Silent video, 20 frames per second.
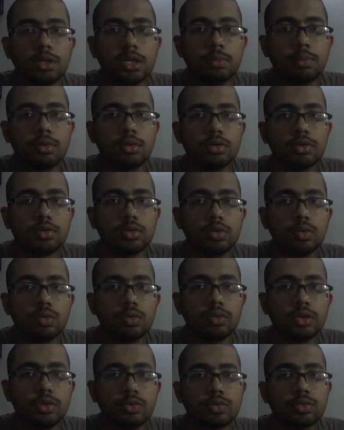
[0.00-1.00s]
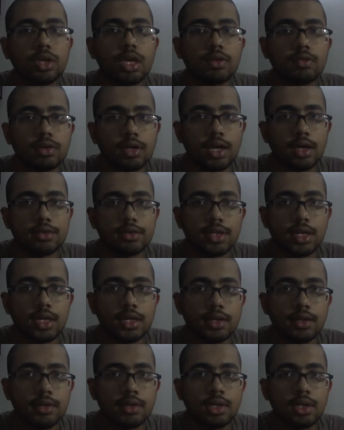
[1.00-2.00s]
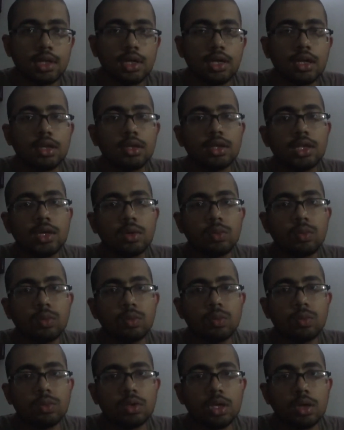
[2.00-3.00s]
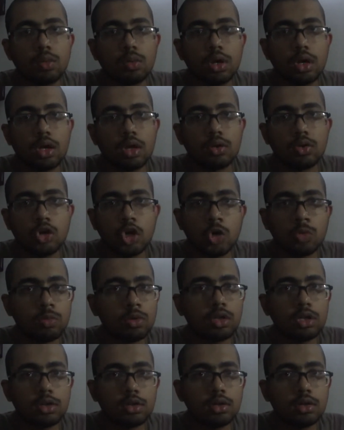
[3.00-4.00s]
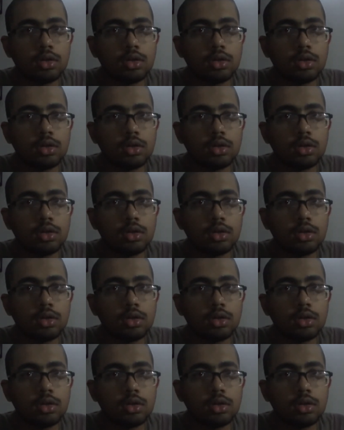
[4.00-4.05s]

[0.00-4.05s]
people who used to have an eyesight. They were normal